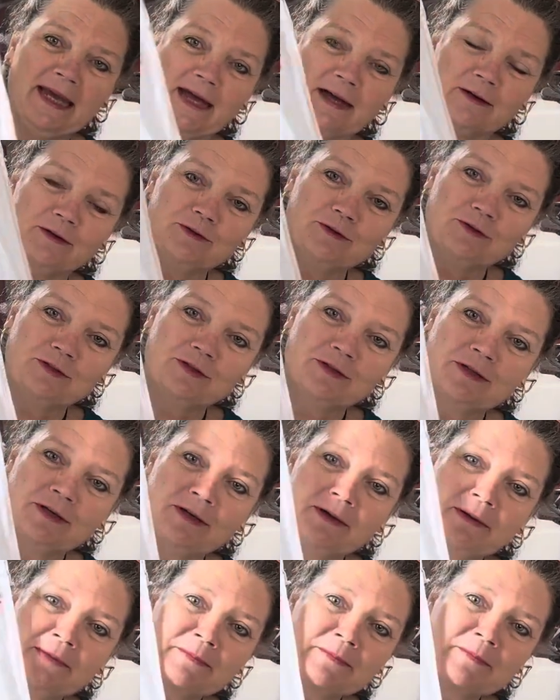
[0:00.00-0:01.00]
out
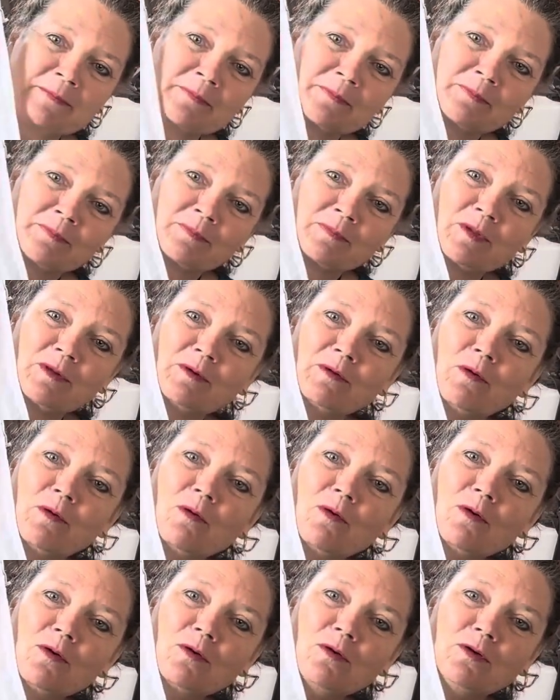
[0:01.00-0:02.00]

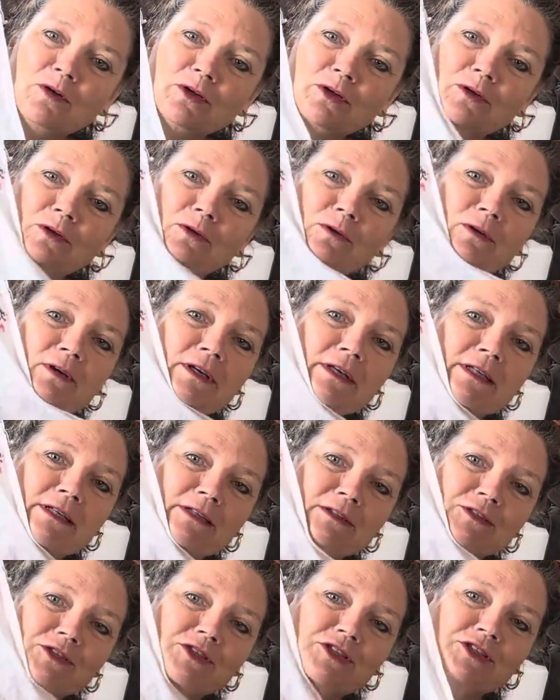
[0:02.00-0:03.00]
all your
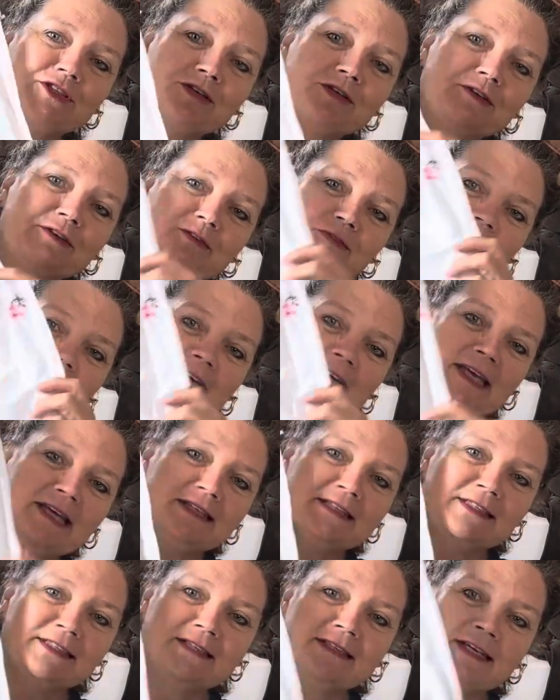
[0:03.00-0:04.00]
little
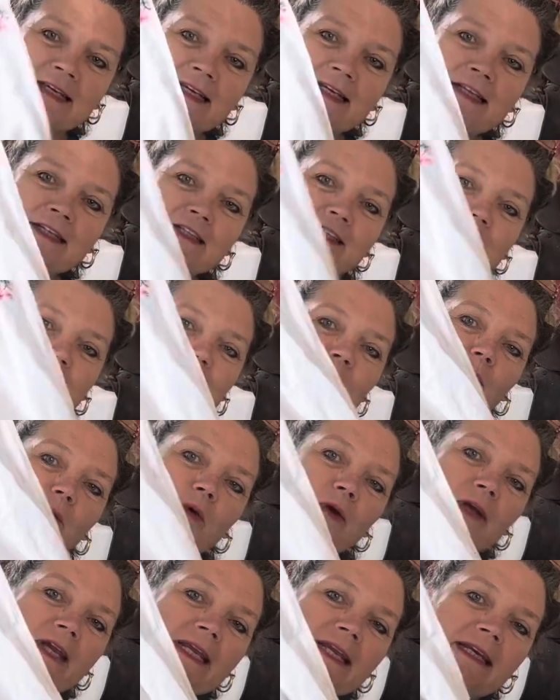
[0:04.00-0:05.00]
serviettes,
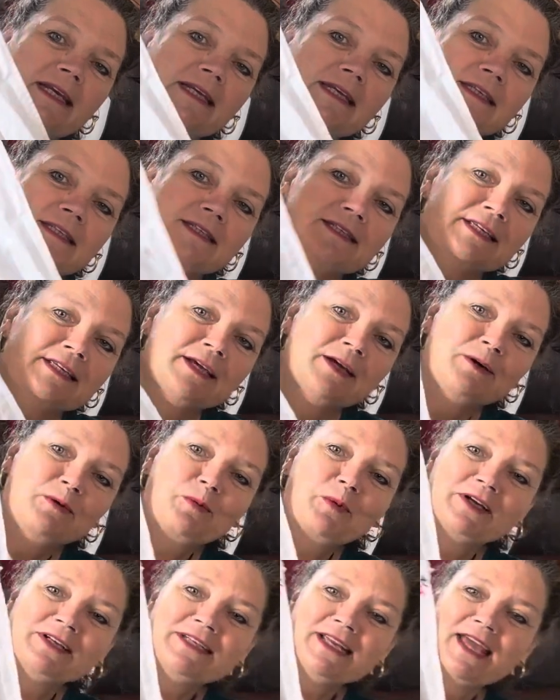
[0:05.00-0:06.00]
doilies,
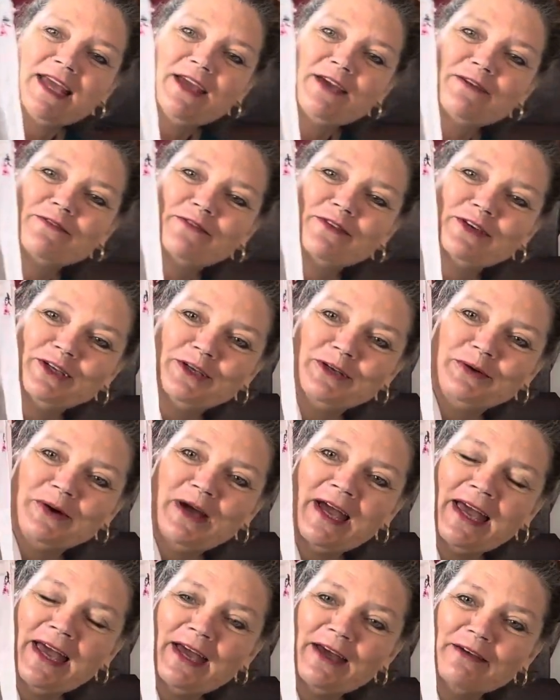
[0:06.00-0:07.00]
whatever you
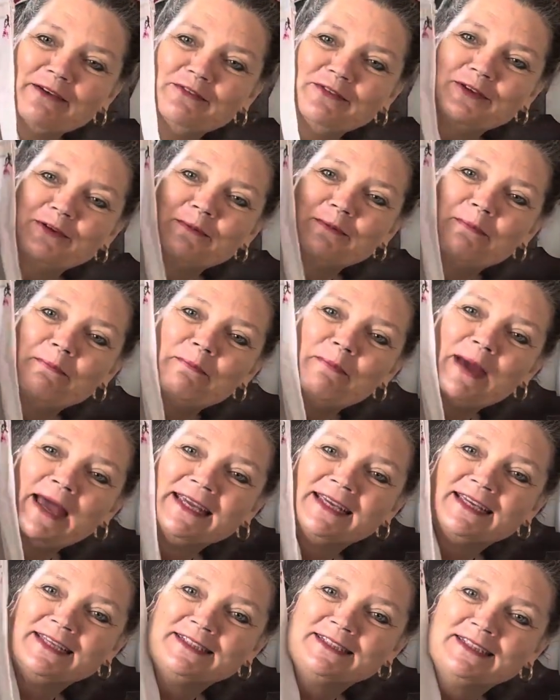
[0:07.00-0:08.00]
have, you
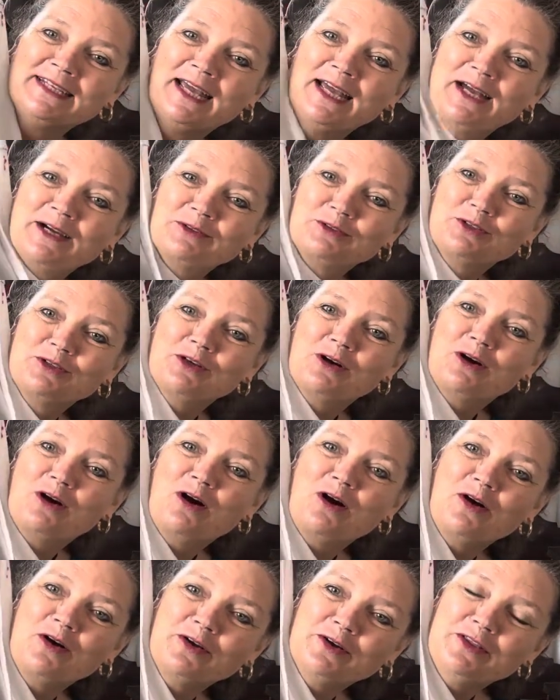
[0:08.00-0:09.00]
pack it out
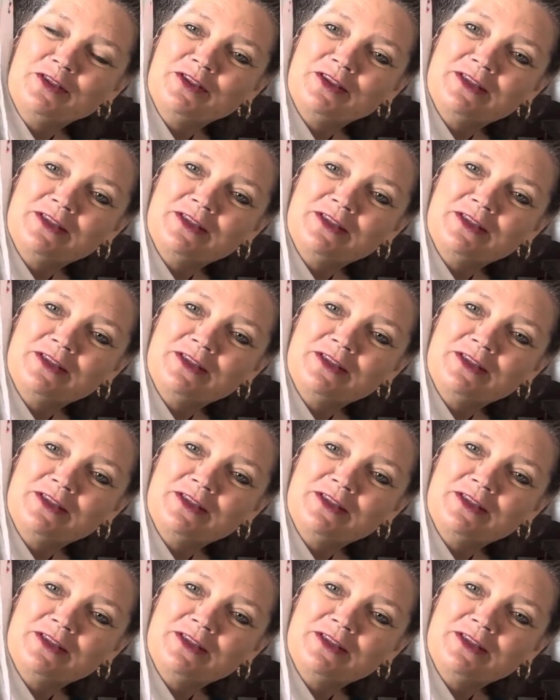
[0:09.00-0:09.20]
on